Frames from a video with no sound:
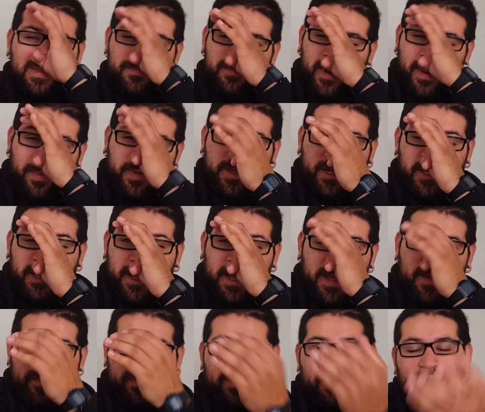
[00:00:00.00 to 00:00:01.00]
Probably get
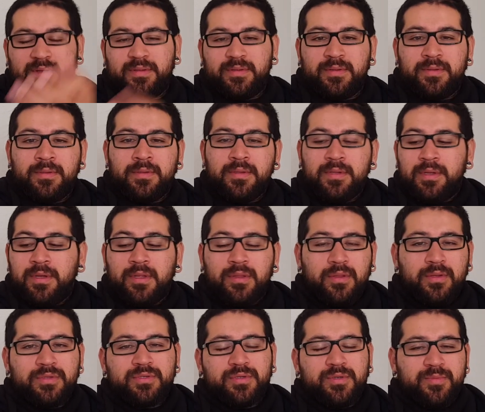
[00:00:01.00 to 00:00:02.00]
that, but
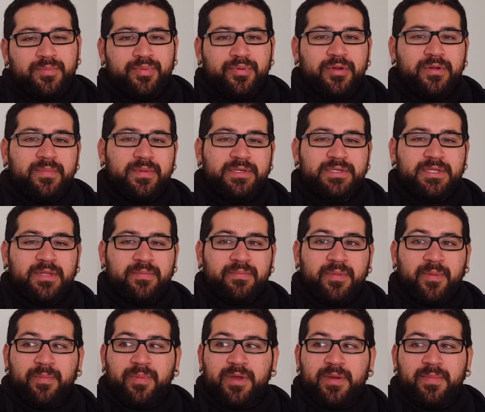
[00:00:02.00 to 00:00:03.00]
those are pretty much the
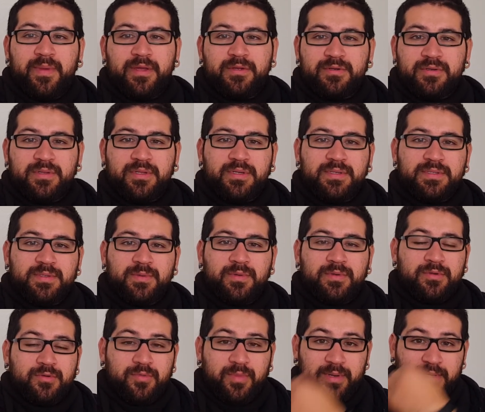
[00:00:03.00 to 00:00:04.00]
big major things I
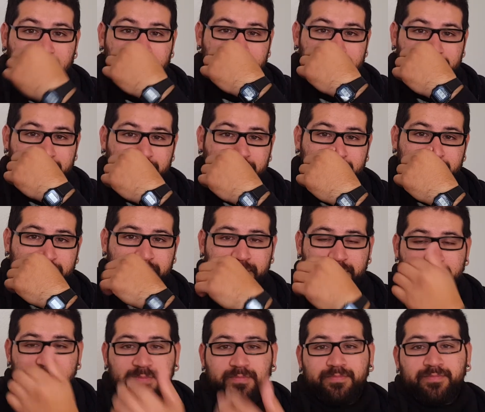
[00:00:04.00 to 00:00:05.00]
want to do with my Delso. You know,
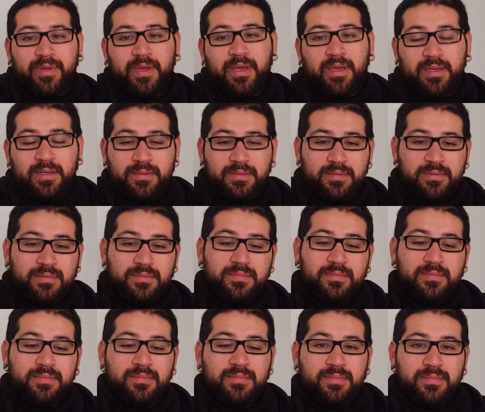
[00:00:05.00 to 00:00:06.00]
just paint,
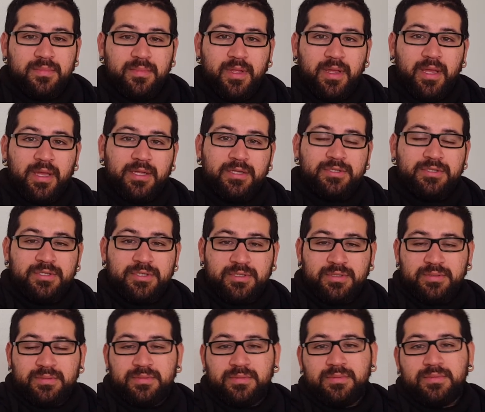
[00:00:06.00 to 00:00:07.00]

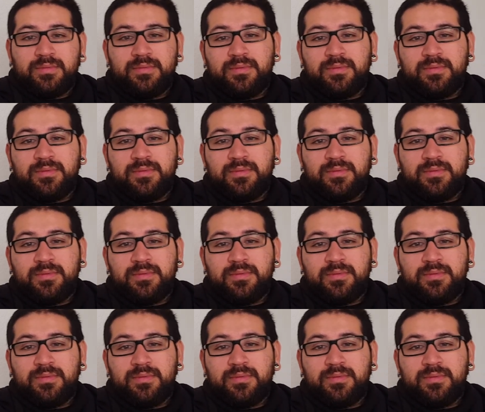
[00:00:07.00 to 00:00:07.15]
engine,